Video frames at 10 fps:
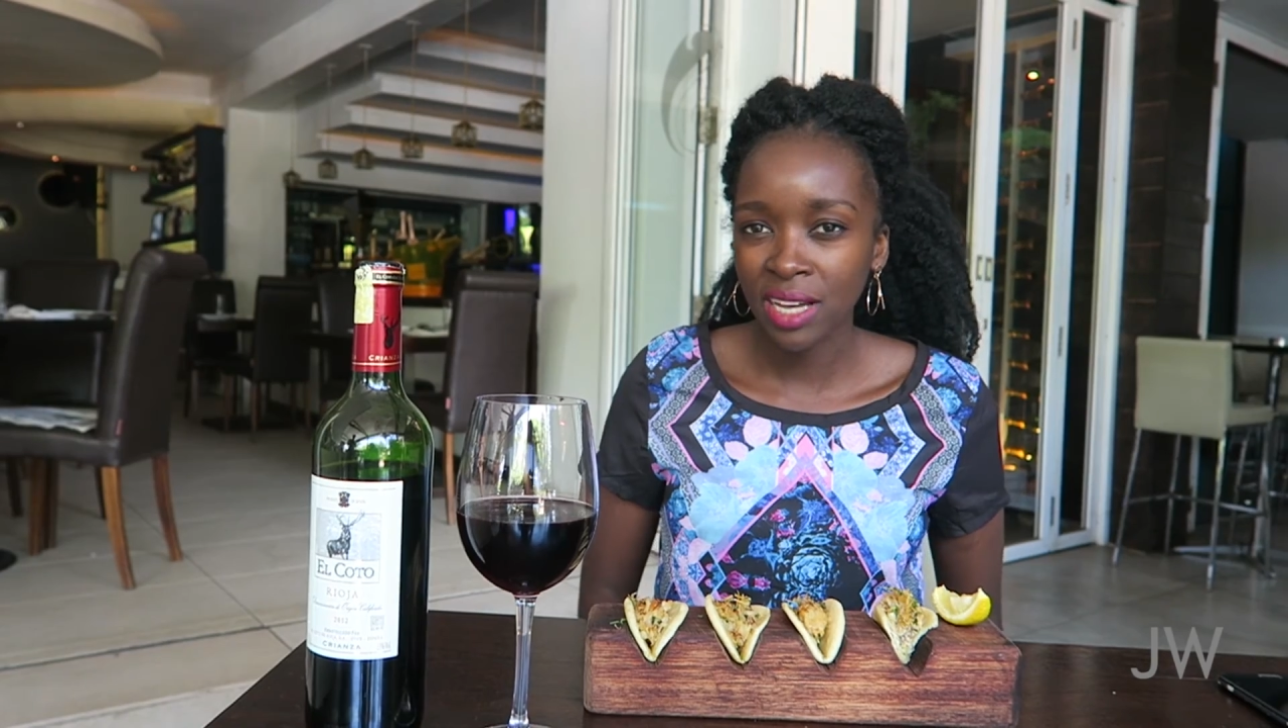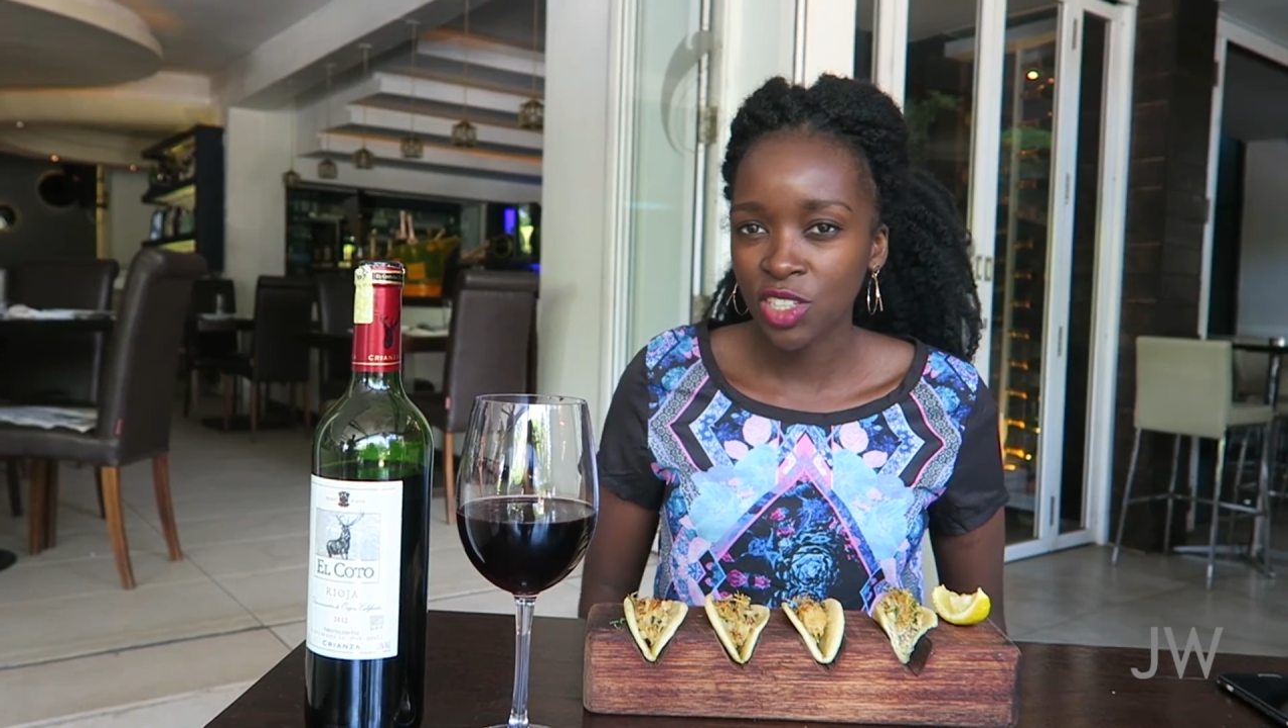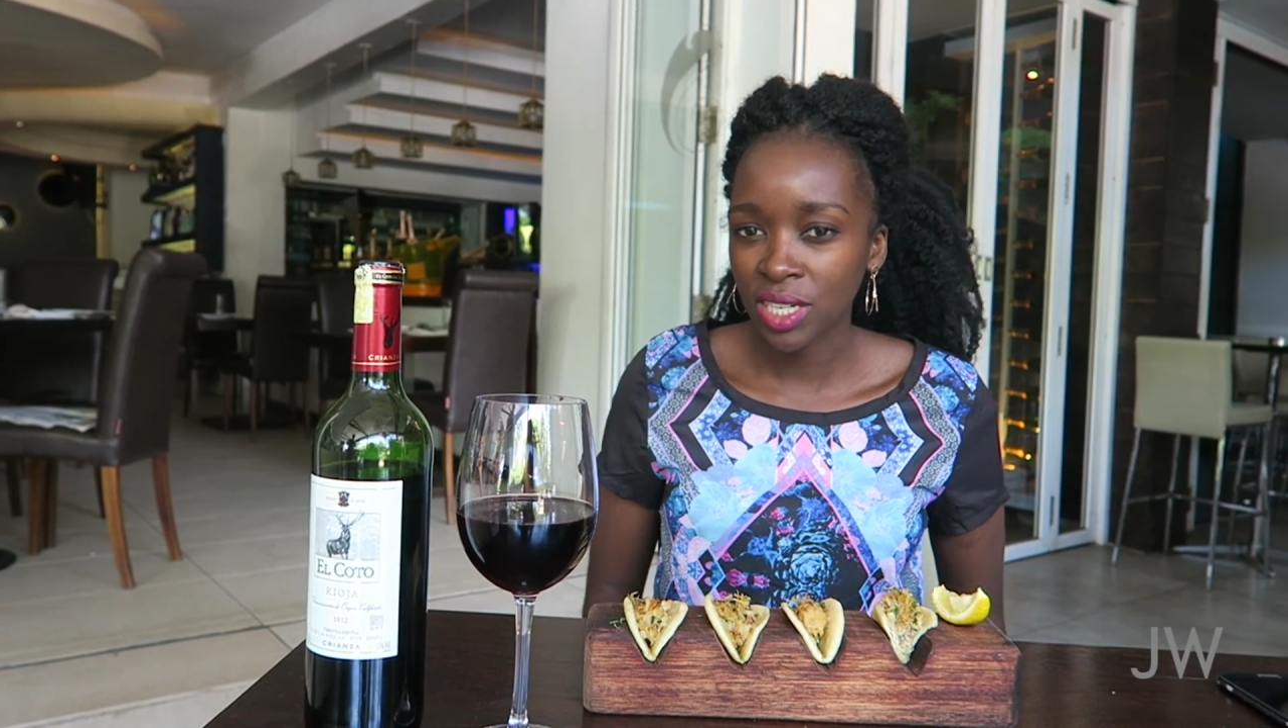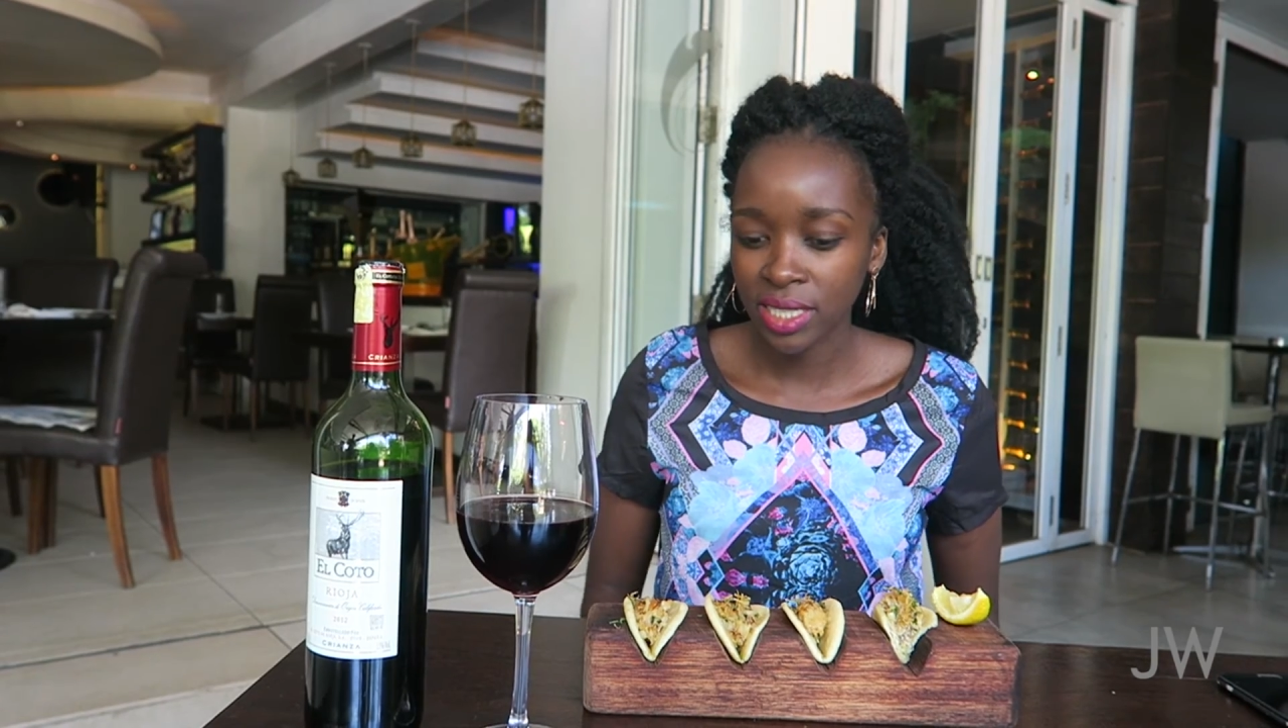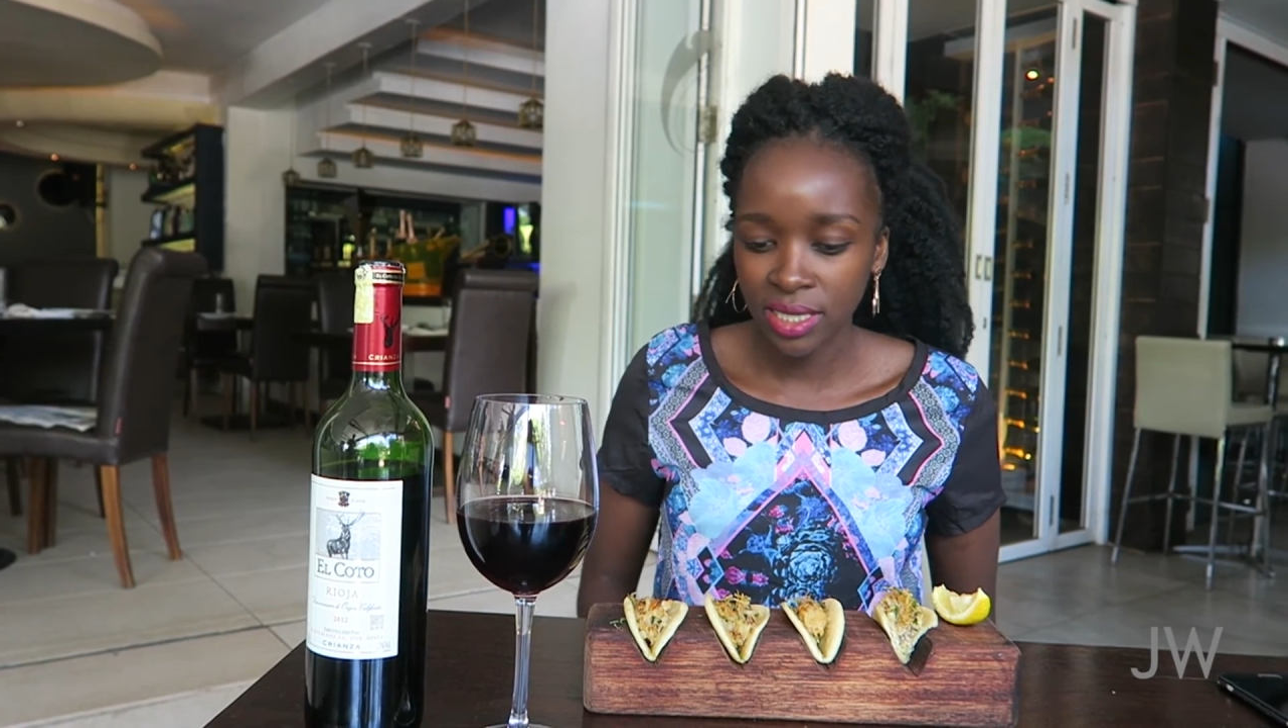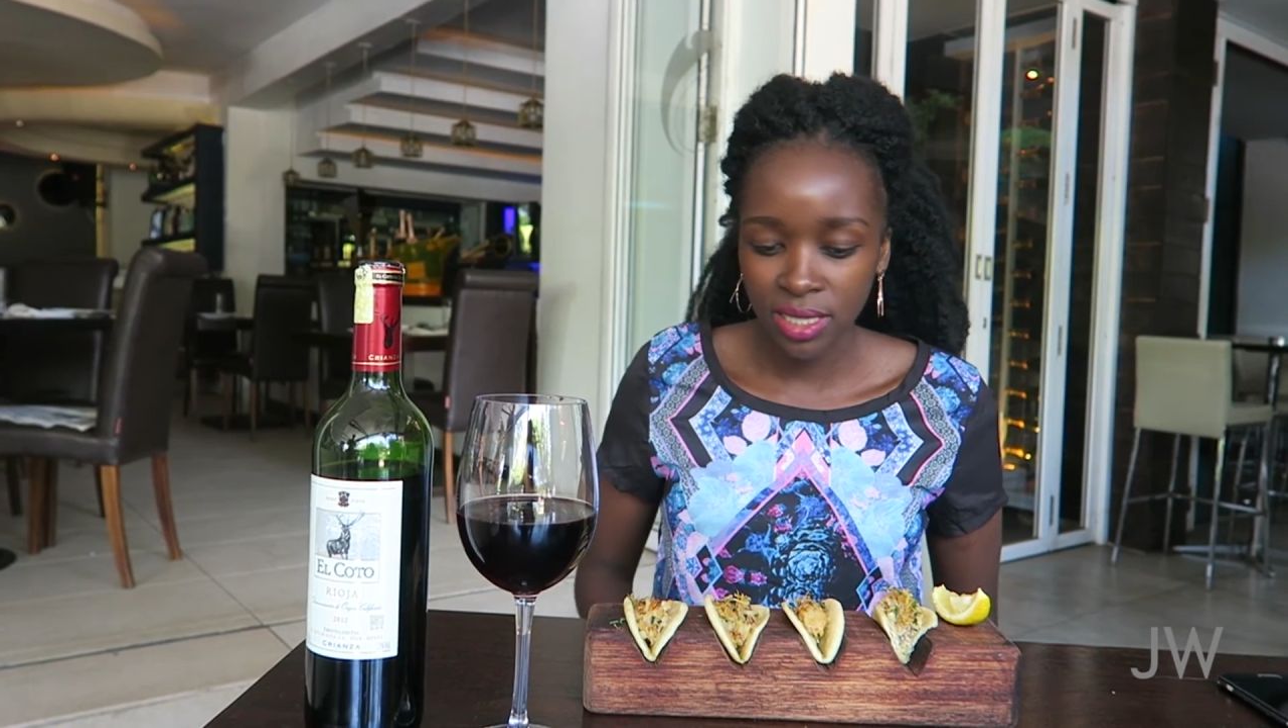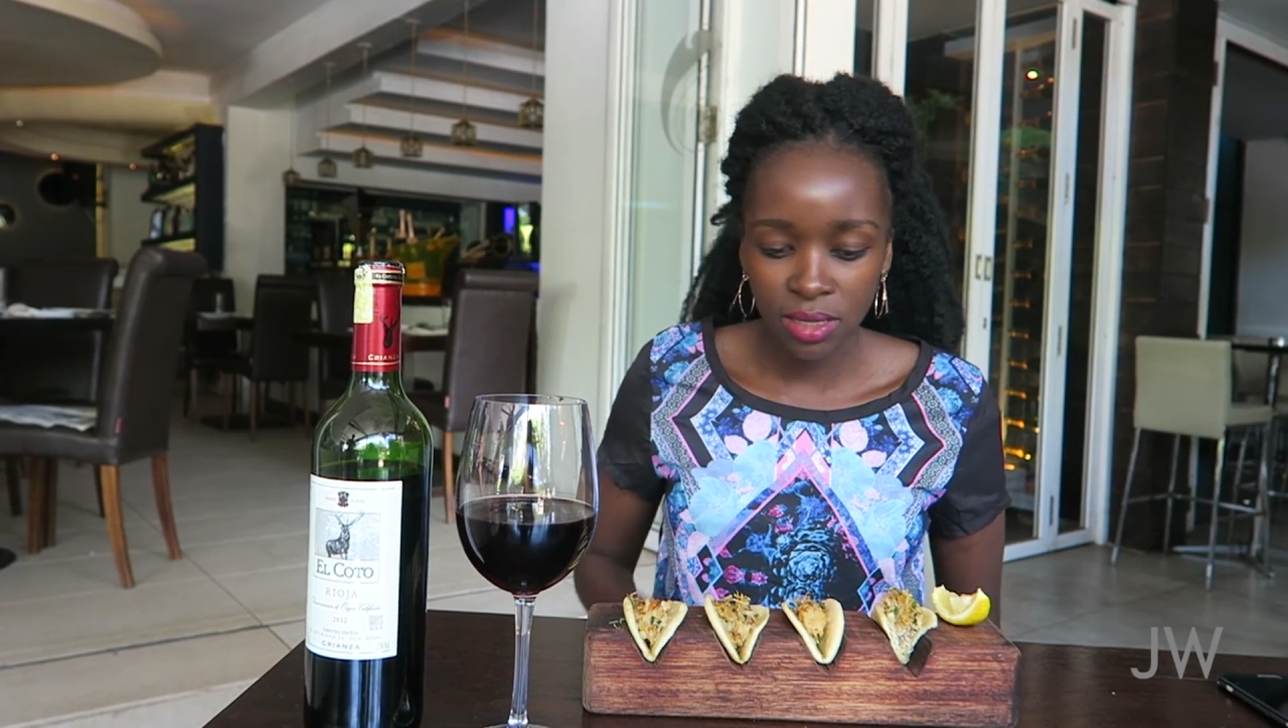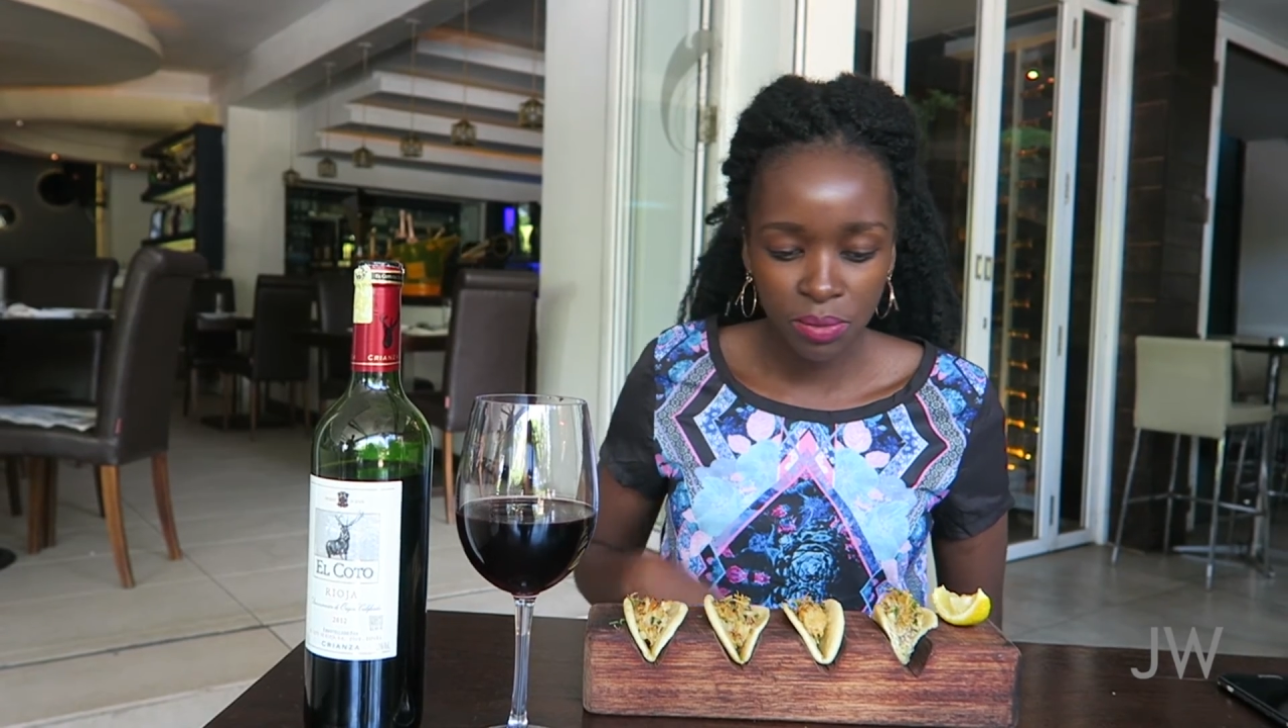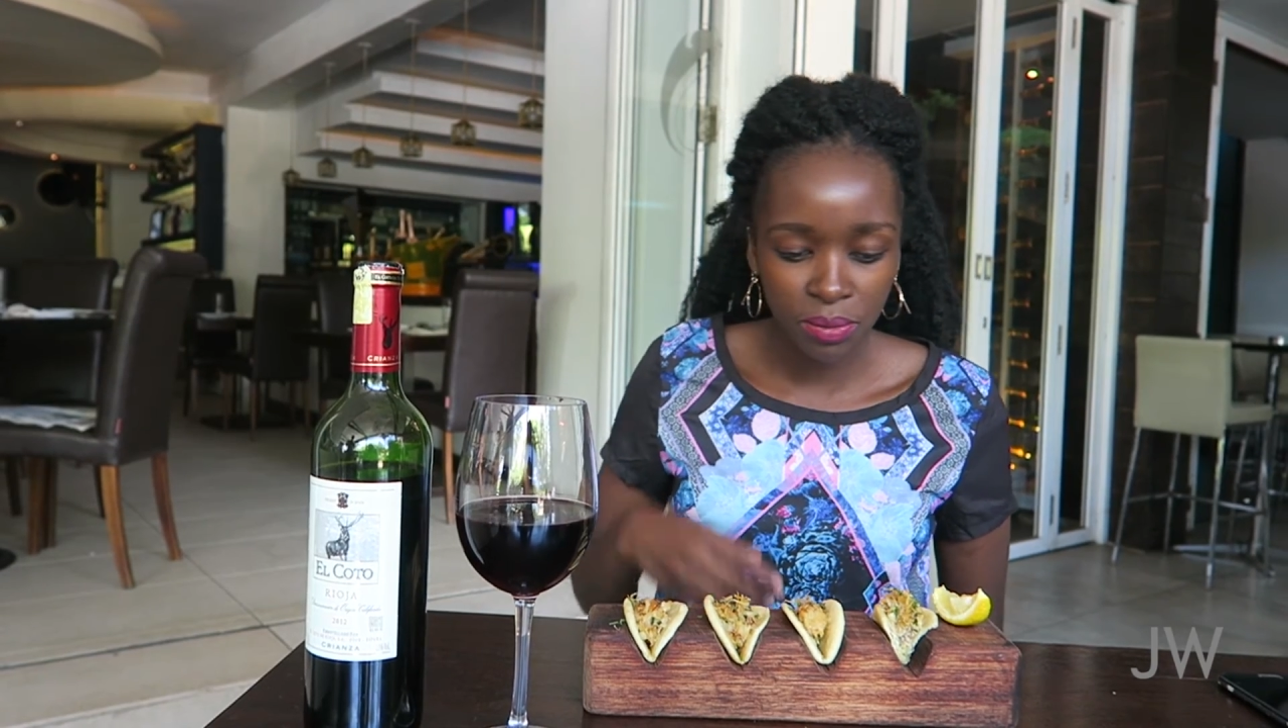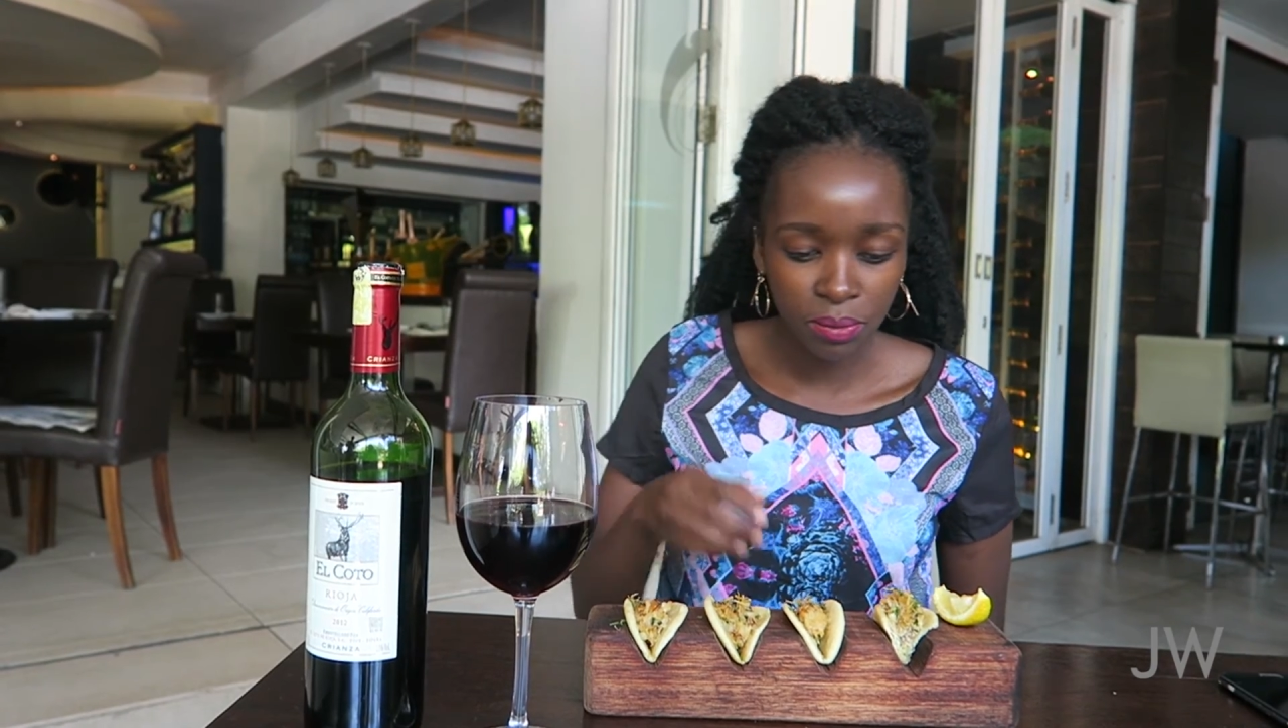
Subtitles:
actually it tastes